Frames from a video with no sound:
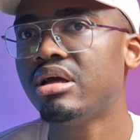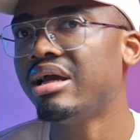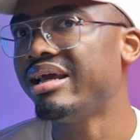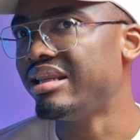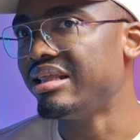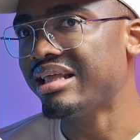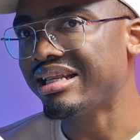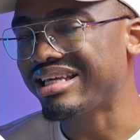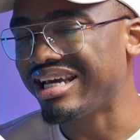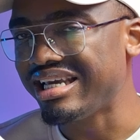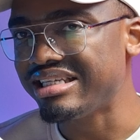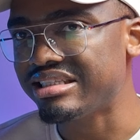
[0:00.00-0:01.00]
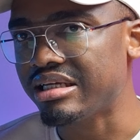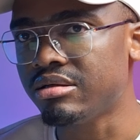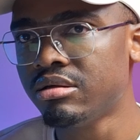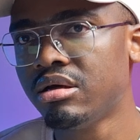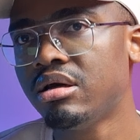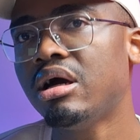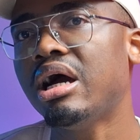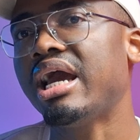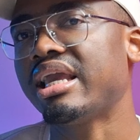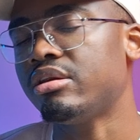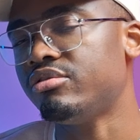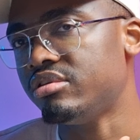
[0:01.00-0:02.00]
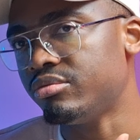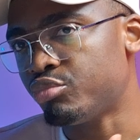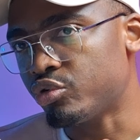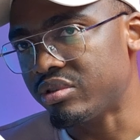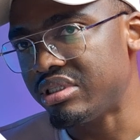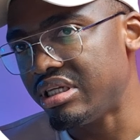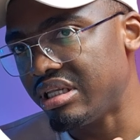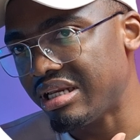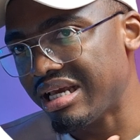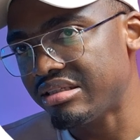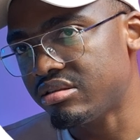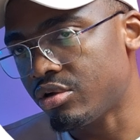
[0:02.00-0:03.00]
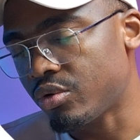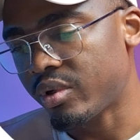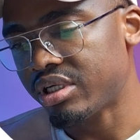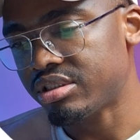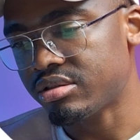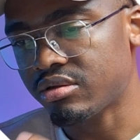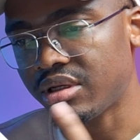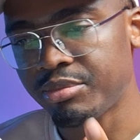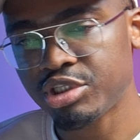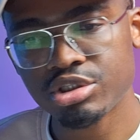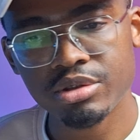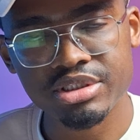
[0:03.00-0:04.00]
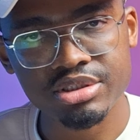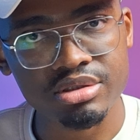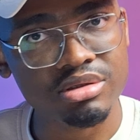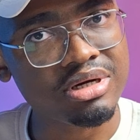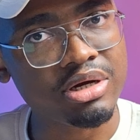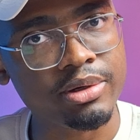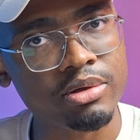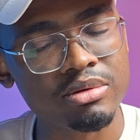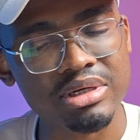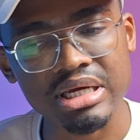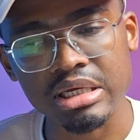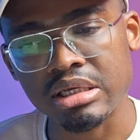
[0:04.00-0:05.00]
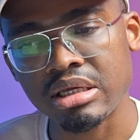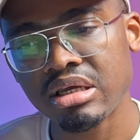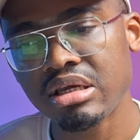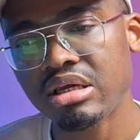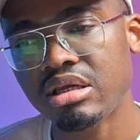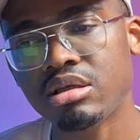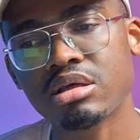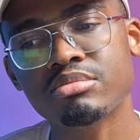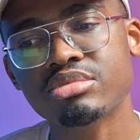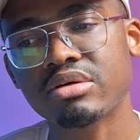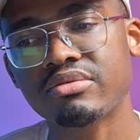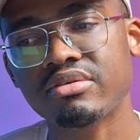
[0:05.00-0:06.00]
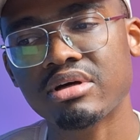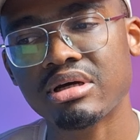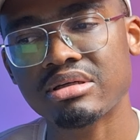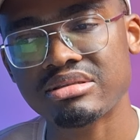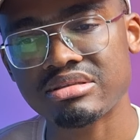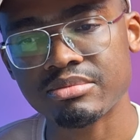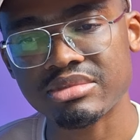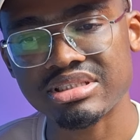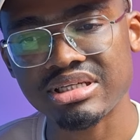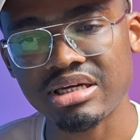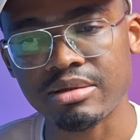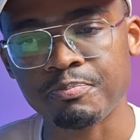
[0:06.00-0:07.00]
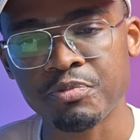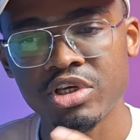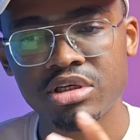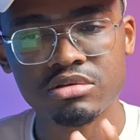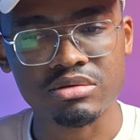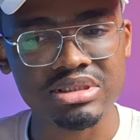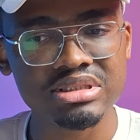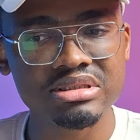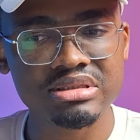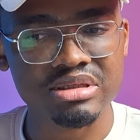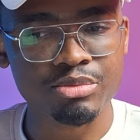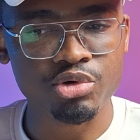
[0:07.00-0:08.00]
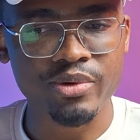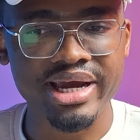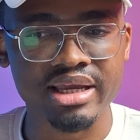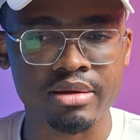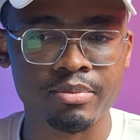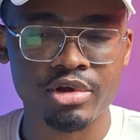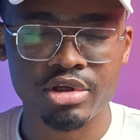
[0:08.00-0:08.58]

And in that case, then I can proceed and answer the question. So let me show it to you how it looks like in terms of system design. So this is a simple RAG: